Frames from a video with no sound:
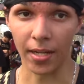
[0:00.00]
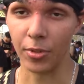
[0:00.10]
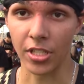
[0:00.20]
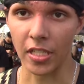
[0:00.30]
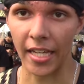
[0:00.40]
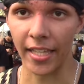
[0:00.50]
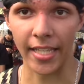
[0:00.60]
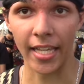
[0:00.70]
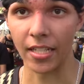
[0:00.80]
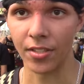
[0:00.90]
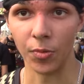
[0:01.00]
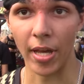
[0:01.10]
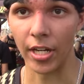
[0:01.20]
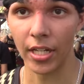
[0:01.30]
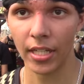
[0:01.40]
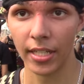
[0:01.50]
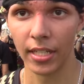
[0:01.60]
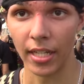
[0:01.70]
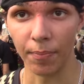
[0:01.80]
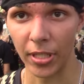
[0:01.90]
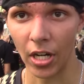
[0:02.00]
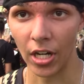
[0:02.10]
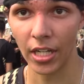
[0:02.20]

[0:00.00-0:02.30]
I'm just glad that they got to do better in PR.